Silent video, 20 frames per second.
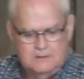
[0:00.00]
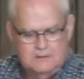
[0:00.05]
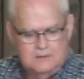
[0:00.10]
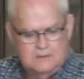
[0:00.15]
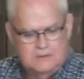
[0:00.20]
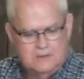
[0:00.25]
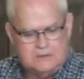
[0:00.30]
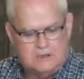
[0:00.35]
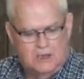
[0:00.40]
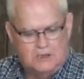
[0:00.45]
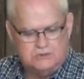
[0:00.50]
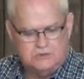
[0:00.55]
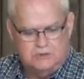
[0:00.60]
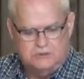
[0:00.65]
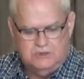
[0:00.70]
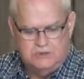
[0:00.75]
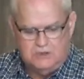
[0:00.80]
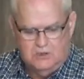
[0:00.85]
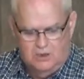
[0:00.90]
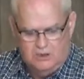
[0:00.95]
Because when
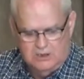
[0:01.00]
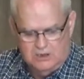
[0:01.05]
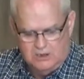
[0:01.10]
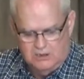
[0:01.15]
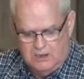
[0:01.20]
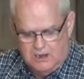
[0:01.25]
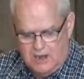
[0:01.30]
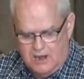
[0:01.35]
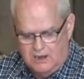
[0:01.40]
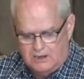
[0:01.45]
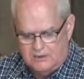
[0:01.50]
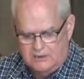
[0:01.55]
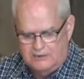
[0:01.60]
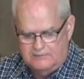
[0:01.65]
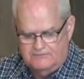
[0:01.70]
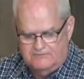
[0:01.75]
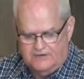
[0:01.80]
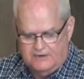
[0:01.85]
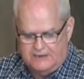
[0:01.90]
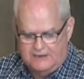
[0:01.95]
you go a little longer,
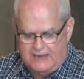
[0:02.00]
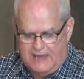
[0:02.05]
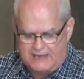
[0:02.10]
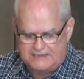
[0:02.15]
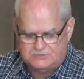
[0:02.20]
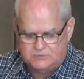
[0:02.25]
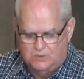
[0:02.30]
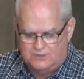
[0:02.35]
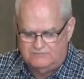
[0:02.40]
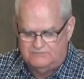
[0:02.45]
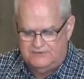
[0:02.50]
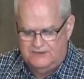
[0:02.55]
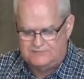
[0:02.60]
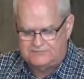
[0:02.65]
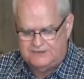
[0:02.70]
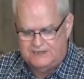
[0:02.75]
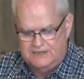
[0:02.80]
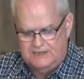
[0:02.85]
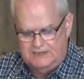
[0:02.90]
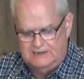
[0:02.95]
in Acts
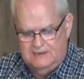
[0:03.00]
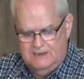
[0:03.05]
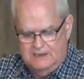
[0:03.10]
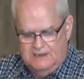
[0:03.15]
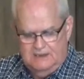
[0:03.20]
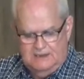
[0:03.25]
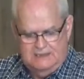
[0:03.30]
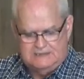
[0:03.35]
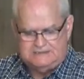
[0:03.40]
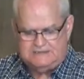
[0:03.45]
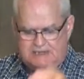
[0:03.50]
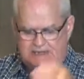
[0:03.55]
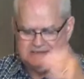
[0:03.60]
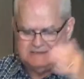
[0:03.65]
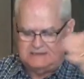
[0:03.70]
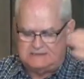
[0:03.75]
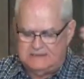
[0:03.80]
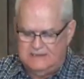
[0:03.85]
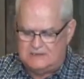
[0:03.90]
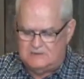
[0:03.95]
1:15, it says
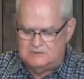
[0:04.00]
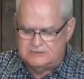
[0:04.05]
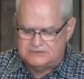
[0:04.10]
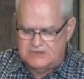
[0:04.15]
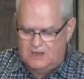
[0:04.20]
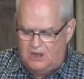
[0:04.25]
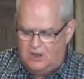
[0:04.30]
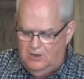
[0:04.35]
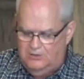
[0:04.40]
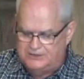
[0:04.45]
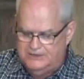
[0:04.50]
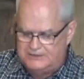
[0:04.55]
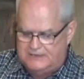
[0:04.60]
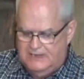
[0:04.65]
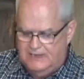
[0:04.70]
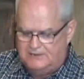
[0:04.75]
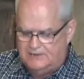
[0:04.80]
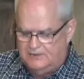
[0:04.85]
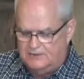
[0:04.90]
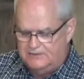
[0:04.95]
that there was
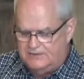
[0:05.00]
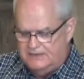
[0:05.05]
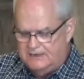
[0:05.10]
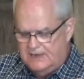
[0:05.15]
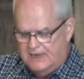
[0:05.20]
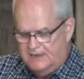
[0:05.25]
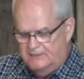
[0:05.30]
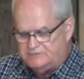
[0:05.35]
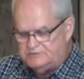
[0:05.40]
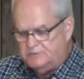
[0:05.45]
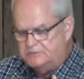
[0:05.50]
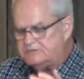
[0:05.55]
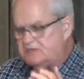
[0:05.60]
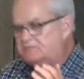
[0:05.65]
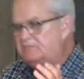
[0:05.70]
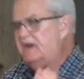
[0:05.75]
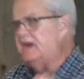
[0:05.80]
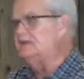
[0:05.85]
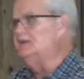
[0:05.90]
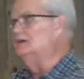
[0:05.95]
altogether, the names was
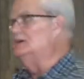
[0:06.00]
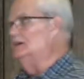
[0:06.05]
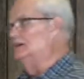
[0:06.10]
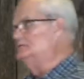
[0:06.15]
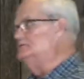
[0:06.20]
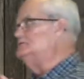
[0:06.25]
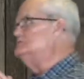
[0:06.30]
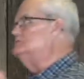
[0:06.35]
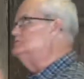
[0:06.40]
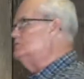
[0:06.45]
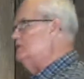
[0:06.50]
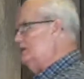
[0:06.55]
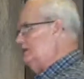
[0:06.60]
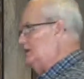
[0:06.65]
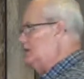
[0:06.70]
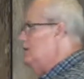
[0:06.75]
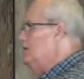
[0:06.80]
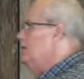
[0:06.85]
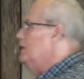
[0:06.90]
about 120.